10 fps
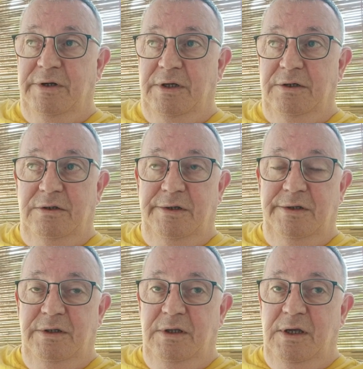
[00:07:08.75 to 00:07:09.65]
And
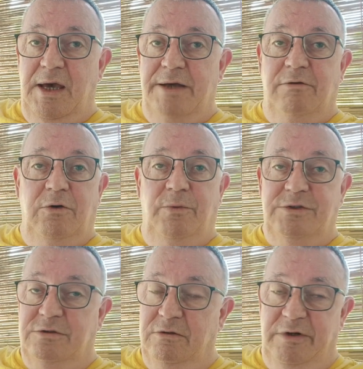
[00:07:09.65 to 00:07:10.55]
I don't know
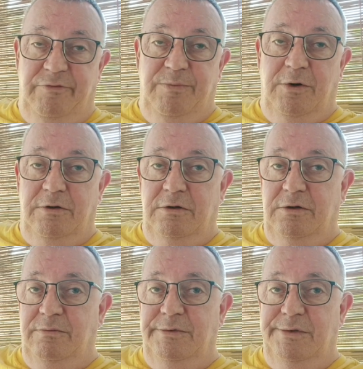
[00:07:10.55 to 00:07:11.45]
which delivery partner
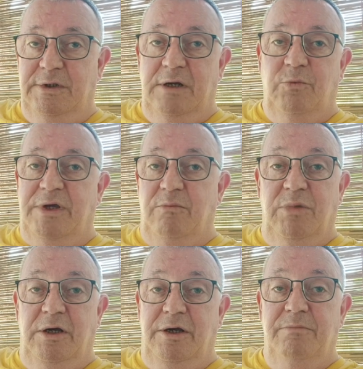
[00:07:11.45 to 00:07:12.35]
that we can
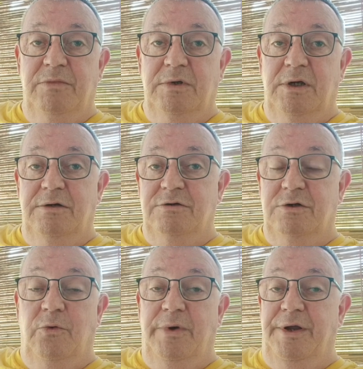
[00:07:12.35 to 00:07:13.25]
blame. There's
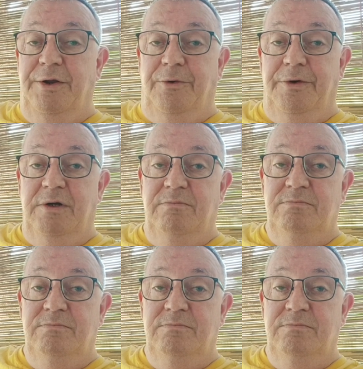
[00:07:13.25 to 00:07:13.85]
no way of knowing.